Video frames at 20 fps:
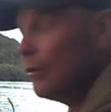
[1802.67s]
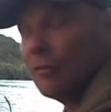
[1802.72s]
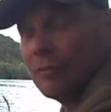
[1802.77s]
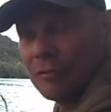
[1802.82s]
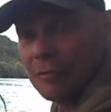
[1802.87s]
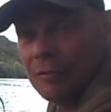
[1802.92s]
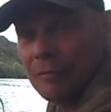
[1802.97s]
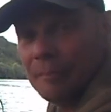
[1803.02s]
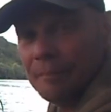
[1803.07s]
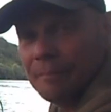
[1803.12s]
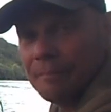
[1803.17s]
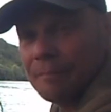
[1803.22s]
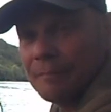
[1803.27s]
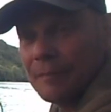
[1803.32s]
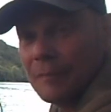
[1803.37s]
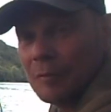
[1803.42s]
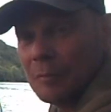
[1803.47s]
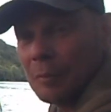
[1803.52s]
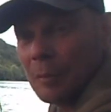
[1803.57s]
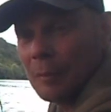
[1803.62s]
because
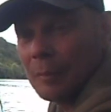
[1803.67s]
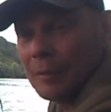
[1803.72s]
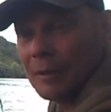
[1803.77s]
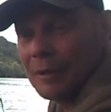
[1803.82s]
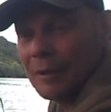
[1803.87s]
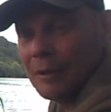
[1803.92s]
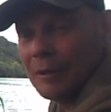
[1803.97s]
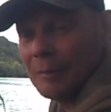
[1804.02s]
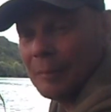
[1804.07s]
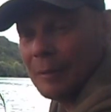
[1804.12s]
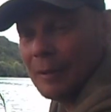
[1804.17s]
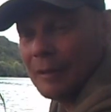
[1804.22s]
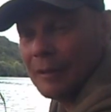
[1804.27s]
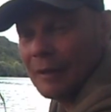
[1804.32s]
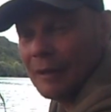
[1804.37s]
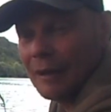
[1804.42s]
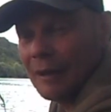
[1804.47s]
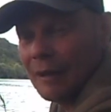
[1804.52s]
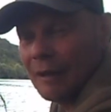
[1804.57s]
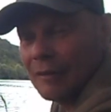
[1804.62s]
it's probably going to be
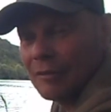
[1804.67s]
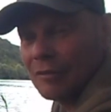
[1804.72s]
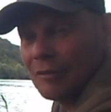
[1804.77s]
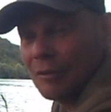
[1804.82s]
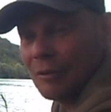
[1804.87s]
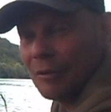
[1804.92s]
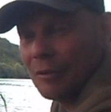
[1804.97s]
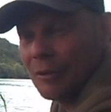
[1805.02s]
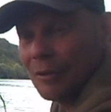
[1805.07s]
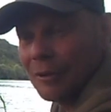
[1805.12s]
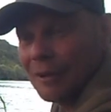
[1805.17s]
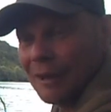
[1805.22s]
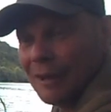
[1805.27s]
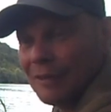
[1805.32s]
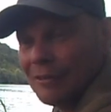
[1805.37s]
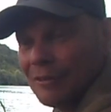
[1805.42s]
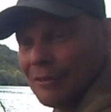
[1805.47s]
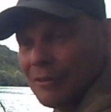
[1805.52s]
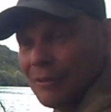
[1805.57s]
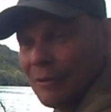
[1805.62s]
the last night I
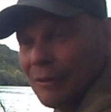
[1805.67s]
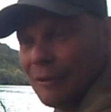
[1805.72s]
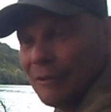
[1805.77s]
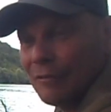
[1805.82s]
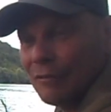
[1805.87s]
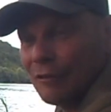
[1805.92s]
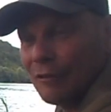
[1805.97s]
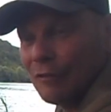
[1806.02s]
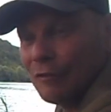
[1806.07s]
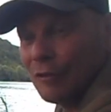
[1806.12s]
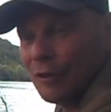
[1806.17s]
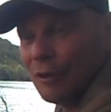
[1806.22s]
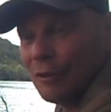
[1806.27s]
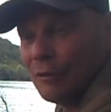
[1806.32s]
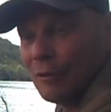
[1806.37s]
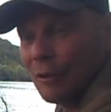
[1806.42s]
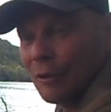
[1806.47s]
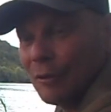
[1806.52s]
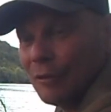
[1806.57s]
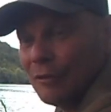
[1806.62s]
get to do it for a
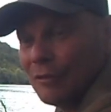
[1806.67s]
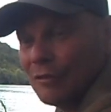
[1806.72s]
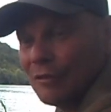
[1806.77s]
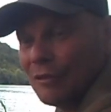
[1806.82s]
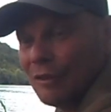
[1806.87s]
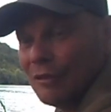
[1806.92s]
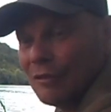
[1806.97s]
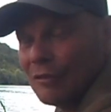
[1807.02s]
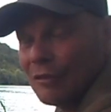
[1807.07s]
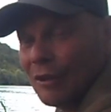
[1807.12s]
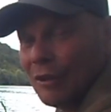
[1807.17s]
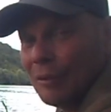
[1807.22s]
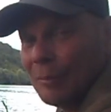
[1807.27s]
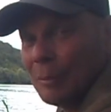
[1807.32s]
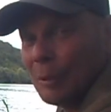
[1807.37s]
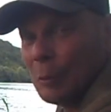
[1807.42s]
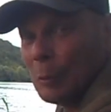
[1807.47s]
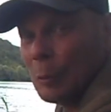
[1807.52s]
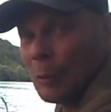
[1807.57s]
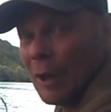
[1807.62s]
few nights. It's going to
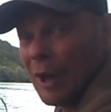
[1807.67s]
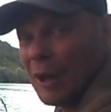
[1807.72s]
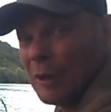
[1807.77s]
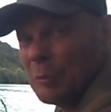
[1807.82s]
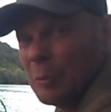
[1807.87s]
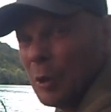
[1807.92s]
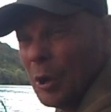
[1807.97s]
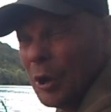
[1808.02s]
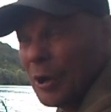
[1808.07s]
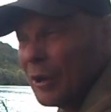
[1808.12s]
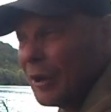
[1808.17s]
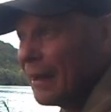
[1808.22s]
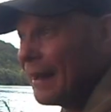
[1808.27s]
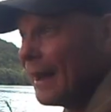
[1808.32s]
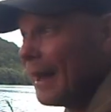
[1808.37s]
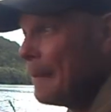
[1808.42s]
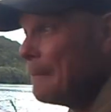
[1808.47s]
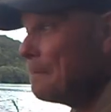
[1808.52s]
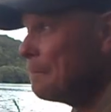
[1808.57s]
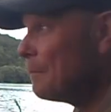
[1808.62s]
be all hard work
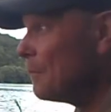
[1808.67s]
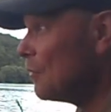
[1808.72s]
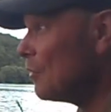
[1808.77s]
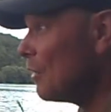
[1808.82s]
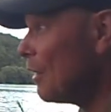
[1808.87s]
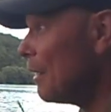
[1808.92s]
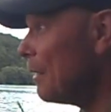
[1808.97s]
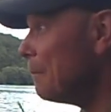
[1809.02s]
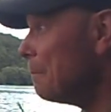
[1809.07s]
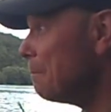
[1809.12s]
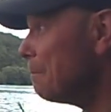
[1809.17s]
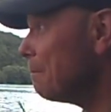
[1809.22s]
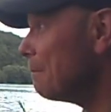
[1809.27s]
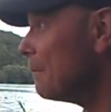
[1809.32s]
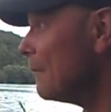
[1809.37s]
again. So